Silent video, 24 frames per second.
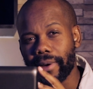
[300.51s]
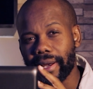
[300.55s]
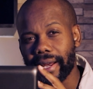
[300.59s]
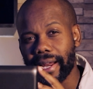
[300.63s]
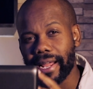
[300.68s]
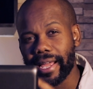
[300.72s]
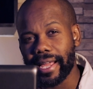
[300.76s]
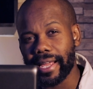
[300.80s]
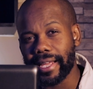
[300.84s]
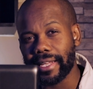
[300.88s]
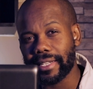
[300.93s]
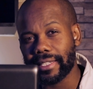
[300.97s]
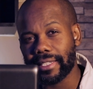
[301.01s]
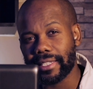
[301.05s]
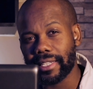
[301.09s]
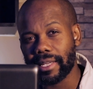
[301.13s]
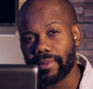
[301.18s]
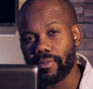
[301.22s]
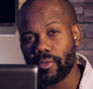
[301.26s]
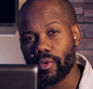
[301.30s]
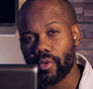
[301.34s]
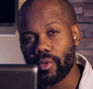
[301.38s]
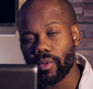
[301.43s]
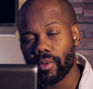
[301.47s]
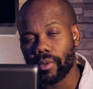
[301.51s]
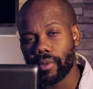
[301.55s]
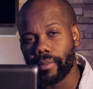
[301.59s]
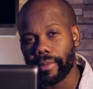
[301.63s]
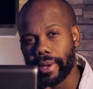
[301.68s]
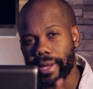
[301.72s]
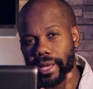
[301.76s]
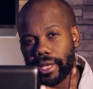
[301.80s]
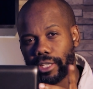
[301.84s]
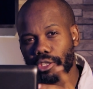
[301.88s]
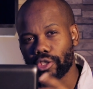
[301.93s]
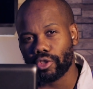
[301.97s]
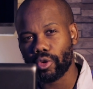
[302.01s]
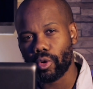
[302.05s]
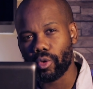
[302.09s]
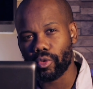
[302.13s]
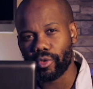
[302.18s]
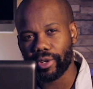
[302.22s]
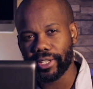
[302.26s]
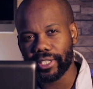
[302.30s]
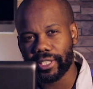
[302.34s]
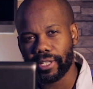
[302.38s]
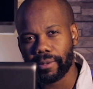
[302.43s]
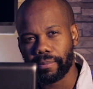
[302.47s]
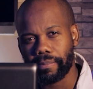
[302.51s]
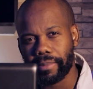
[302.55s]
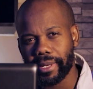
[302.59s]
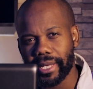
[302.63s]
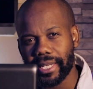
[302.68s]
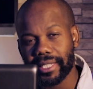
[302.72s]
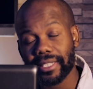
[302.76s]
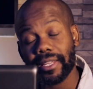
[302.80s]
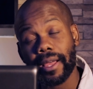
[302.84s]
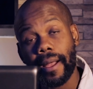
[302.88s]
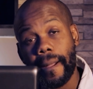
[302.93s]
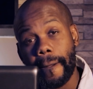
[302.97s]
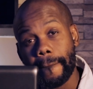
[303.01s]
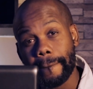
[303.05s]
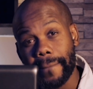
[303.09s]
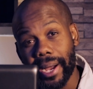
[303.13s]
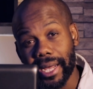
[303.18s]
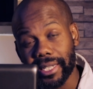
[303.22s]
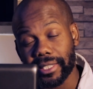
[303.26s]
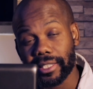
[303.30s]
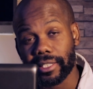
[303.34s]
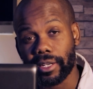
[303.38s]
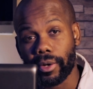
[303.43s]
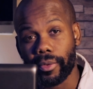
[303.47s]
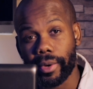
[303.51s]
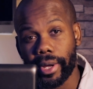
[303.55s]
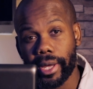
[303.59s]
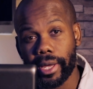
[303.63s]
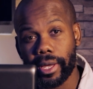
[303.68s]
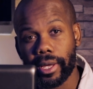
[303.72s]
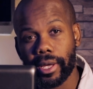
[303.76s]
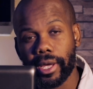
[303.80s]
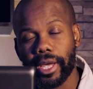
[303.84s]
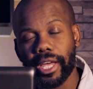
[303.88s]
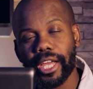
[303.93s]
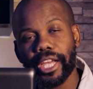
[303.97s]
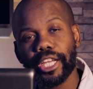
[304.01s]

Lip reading: Nei Zimu, may his soul rest in peace, passed away,